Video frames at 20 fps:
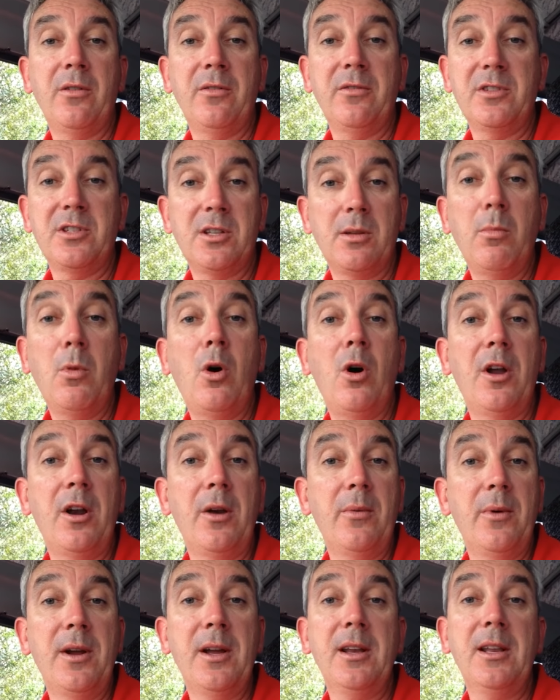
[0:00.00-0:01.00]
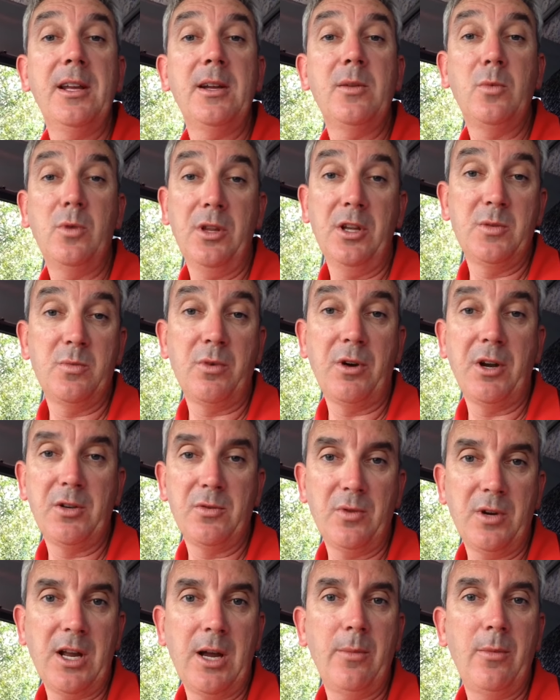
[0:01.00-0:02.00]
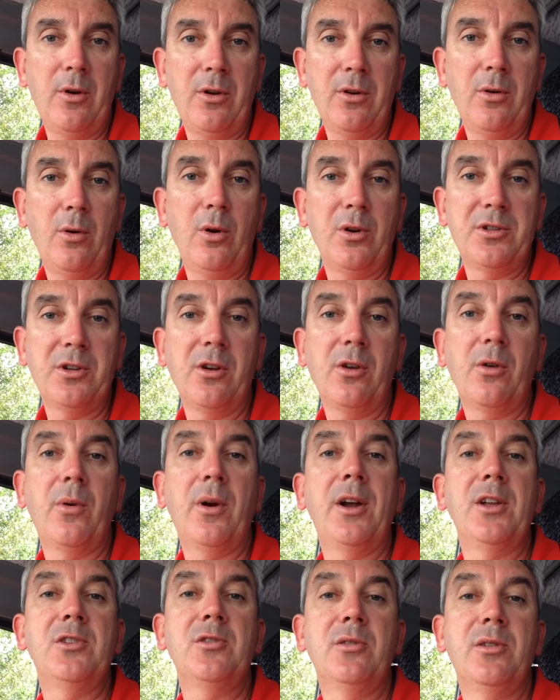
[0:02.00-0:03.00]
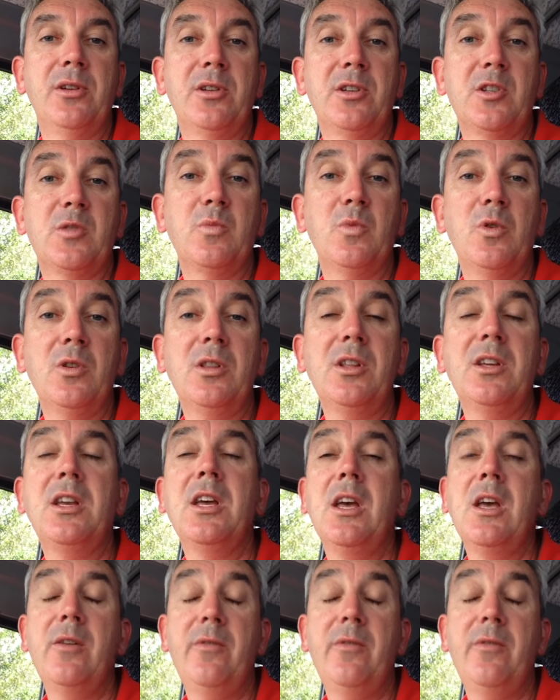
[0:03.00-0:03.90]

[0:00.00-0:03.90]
just a minor air leak, well, those brakes will come on nice and gradually and smoothly.